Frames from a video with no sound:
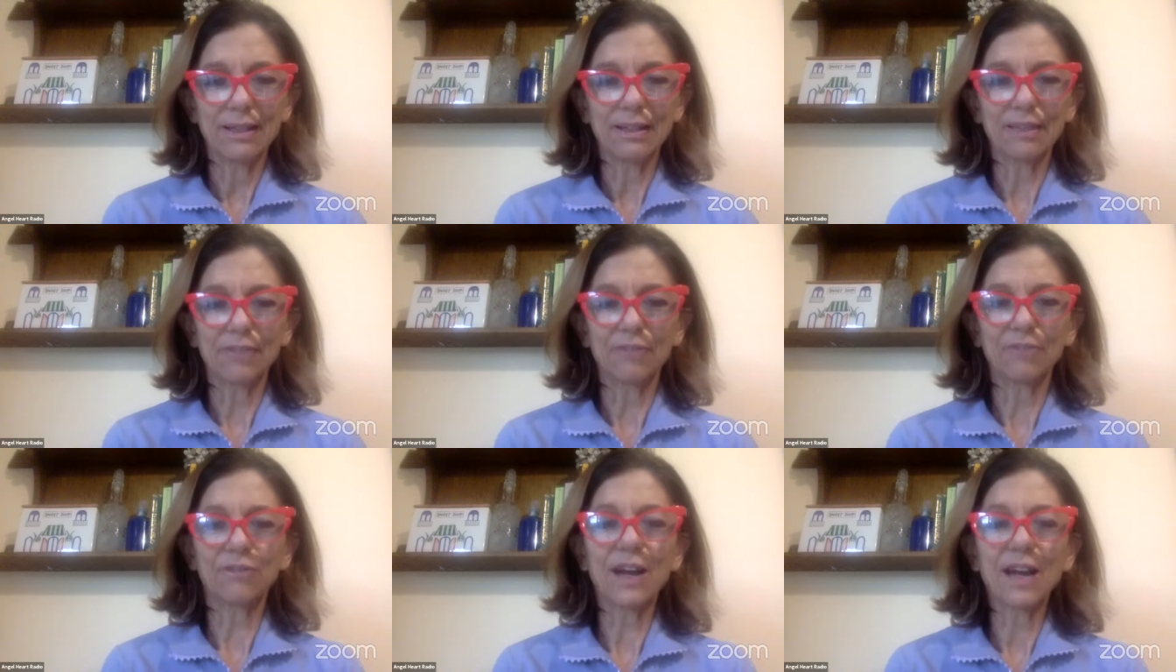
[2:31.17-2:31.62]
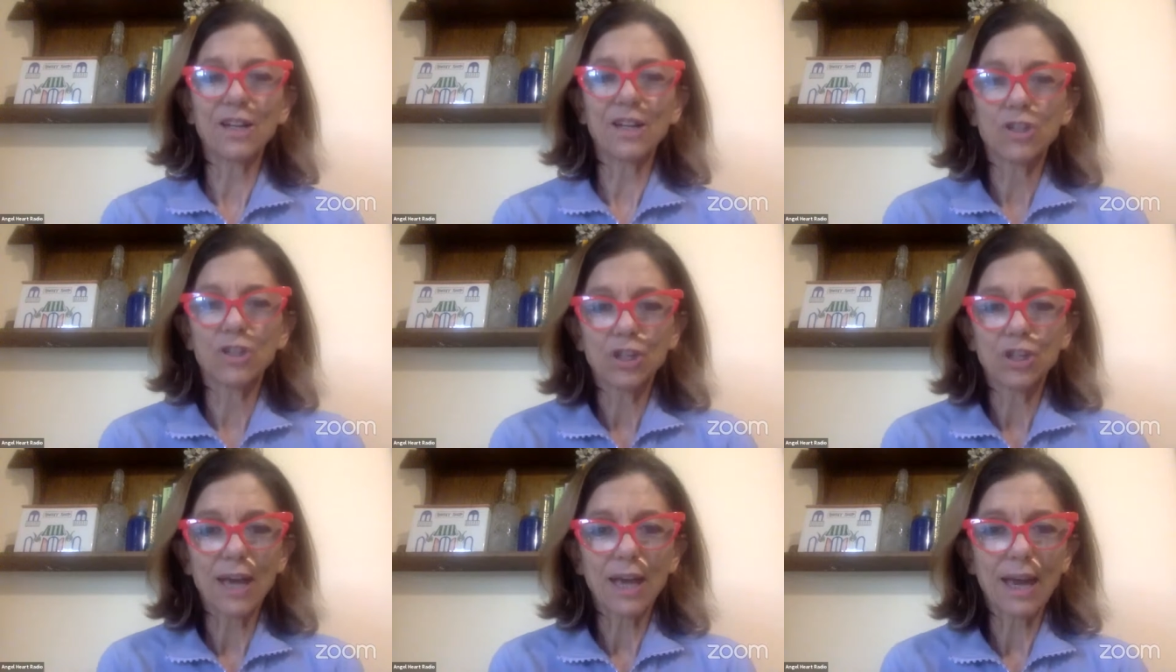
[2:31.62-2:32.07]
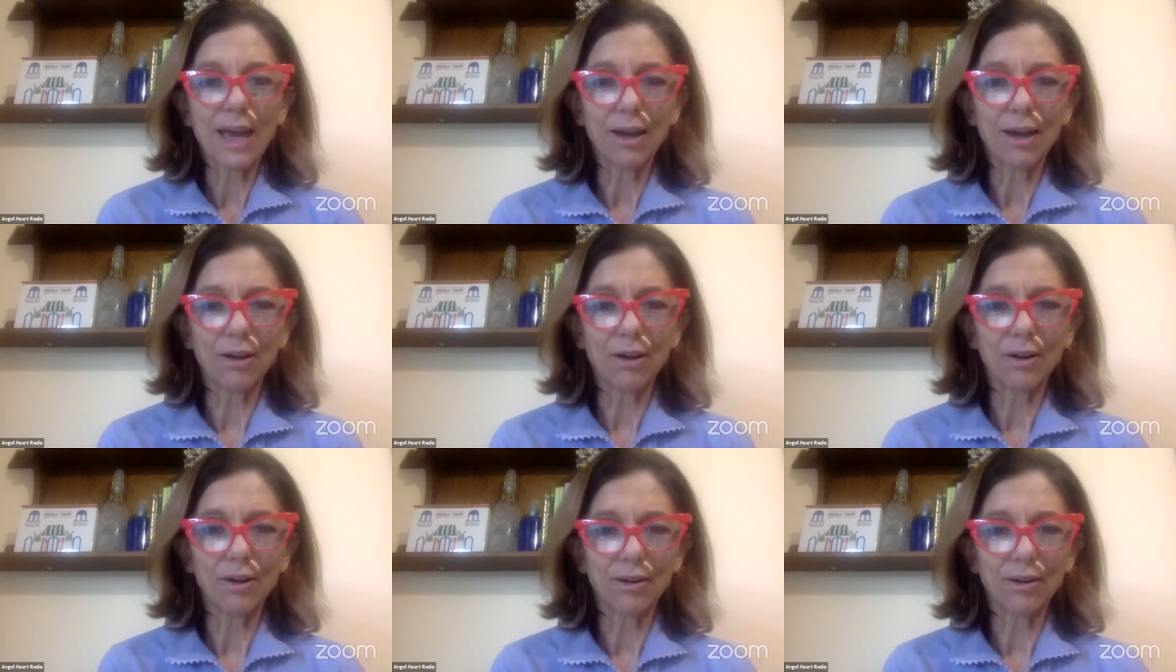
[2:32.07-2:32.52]
The fresh
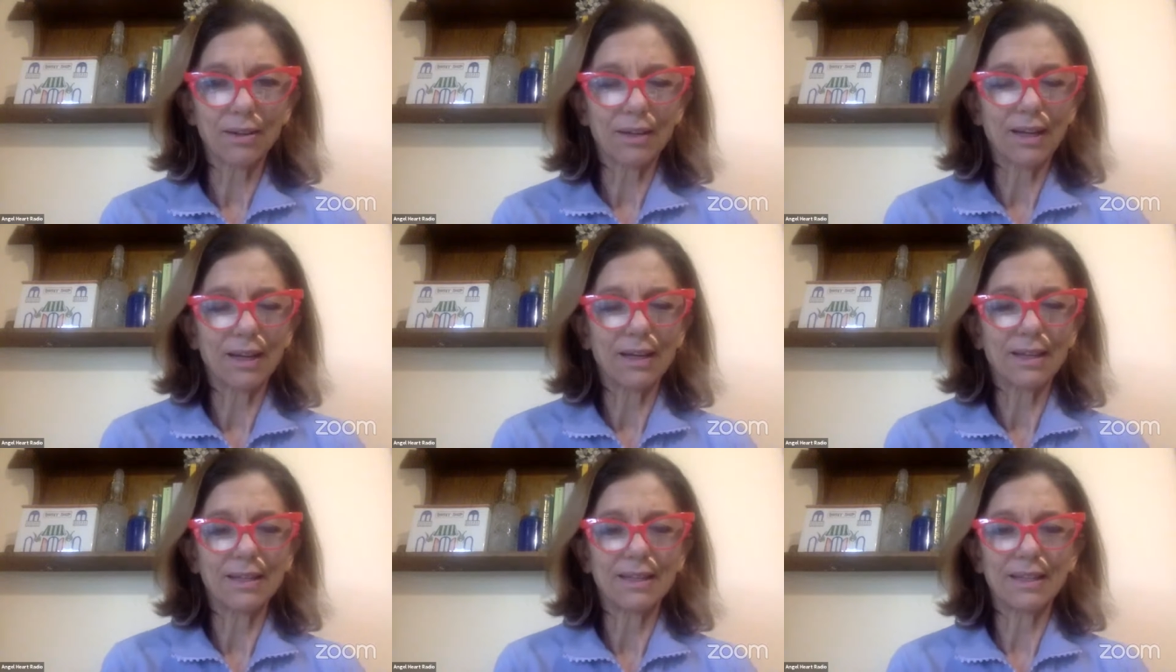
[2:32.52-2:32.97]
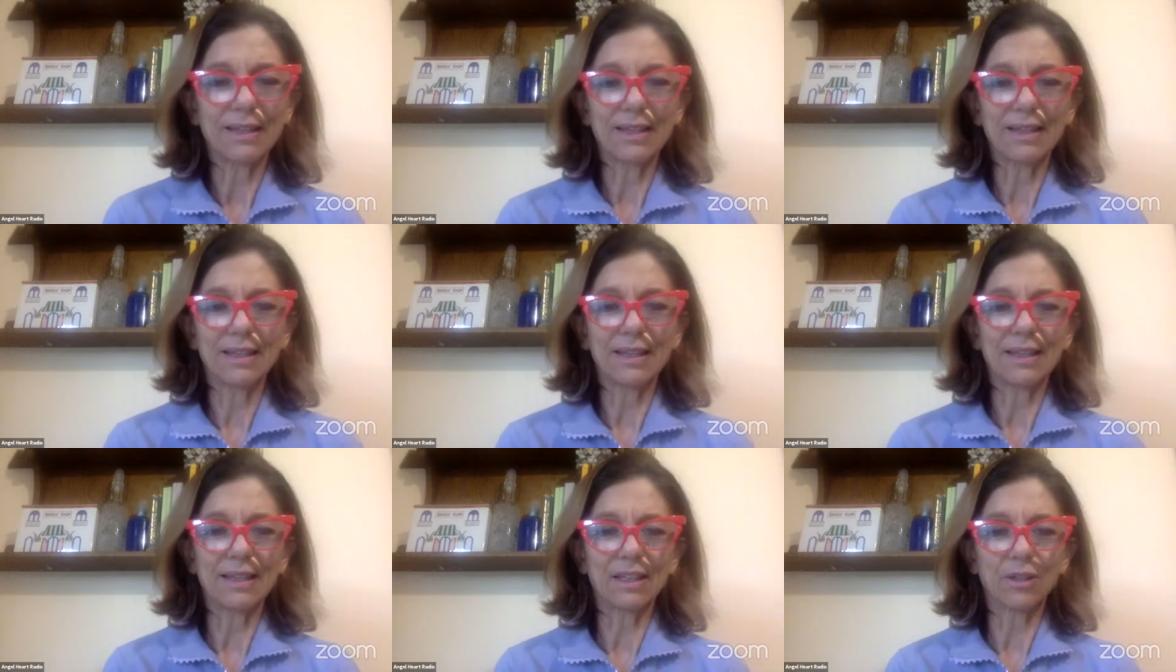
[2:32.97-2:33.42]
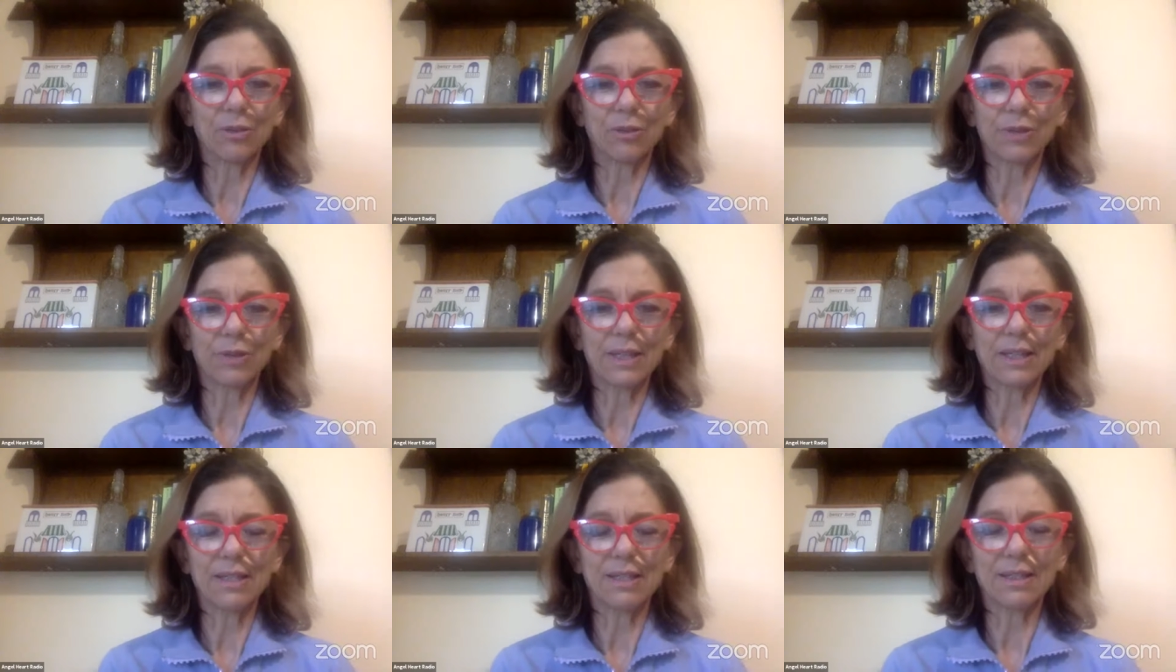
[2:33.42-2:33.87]
air, the
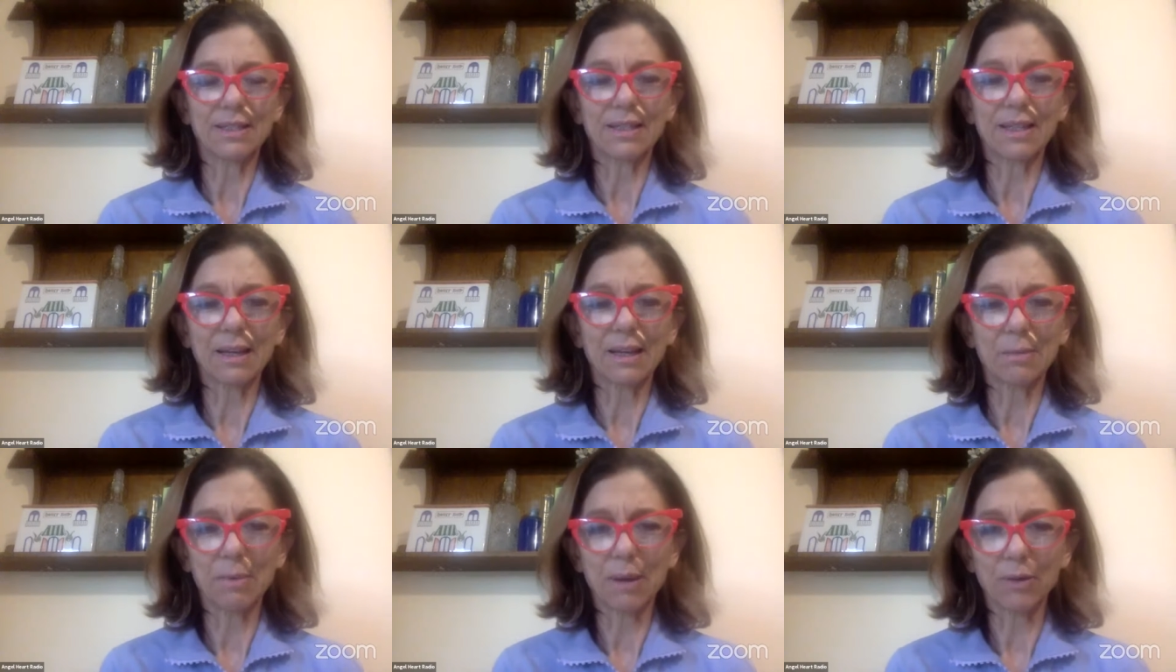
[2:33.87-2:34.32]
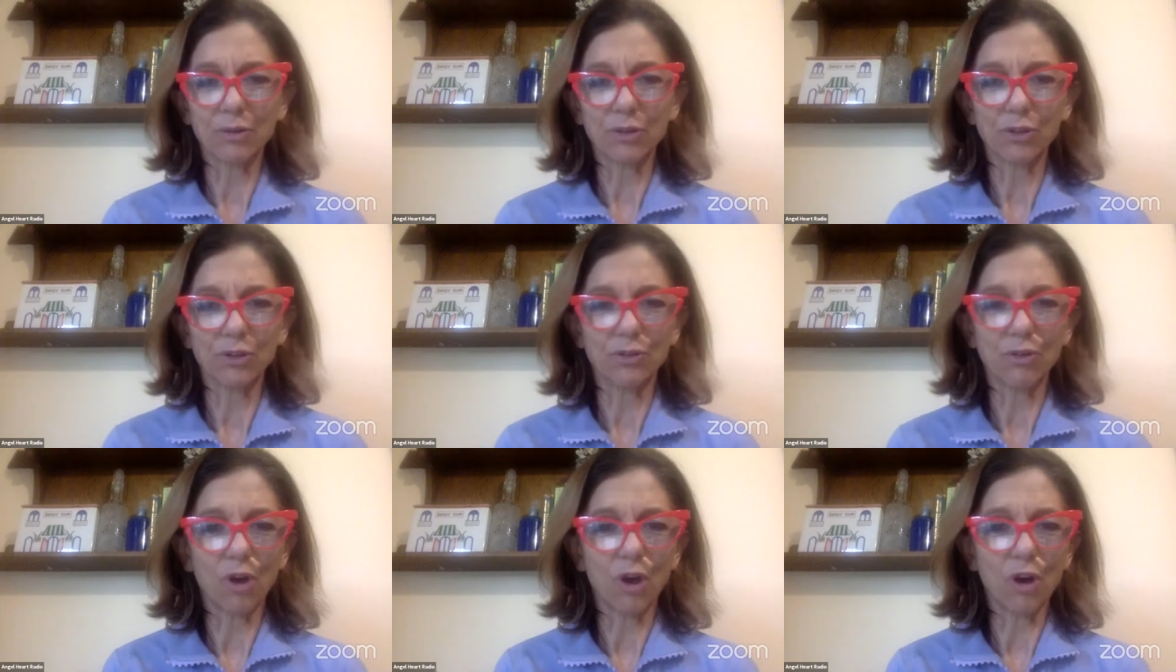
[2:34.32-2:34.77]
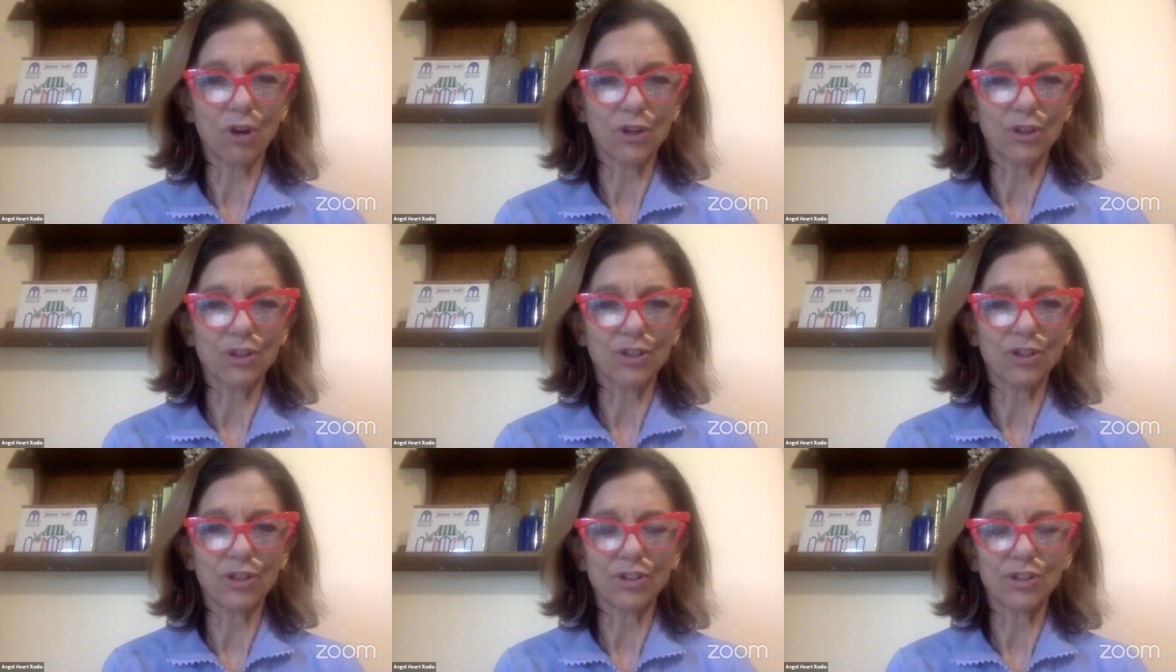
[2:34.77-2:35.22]
increased amount of
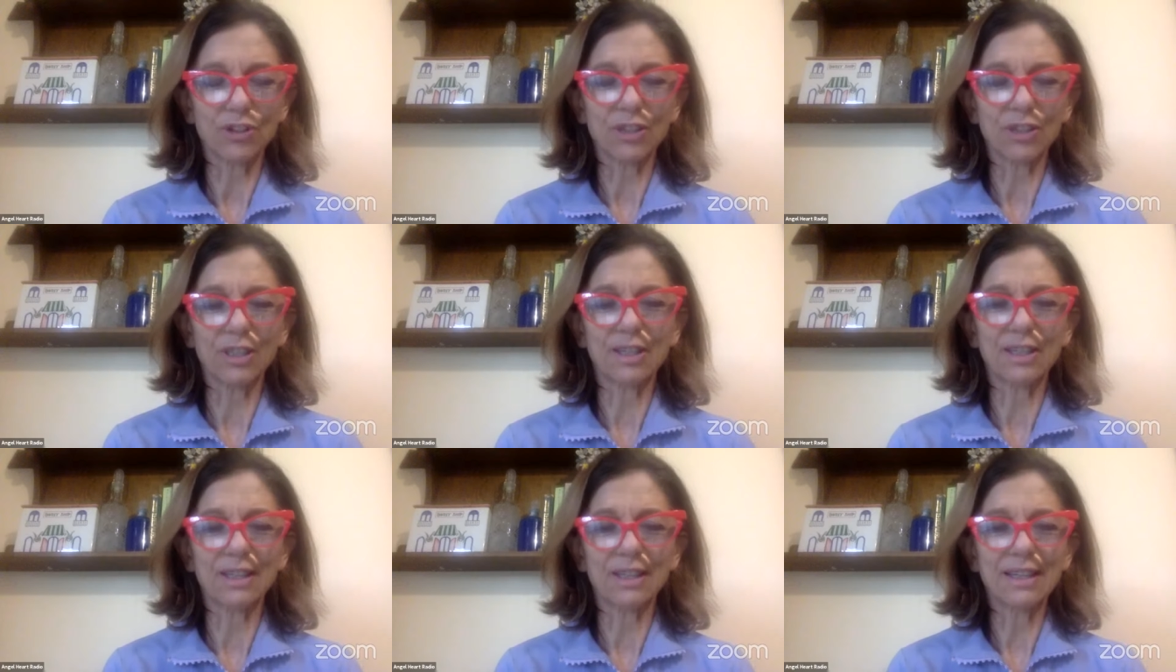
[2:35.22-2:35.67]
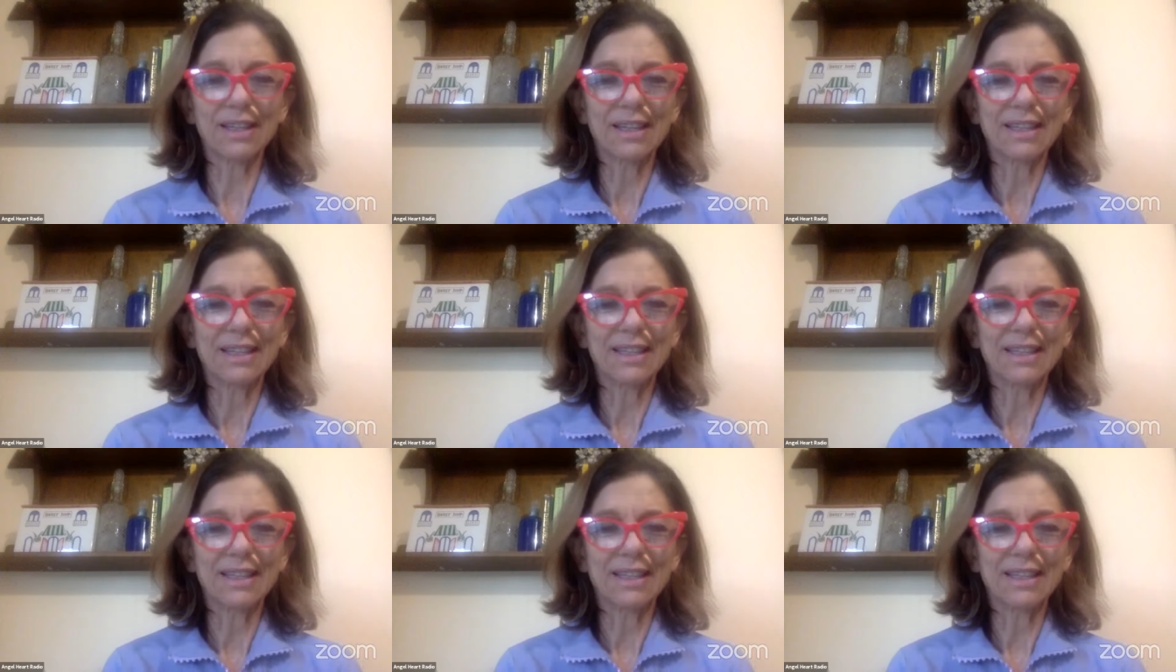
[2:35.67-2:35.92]
oxygen,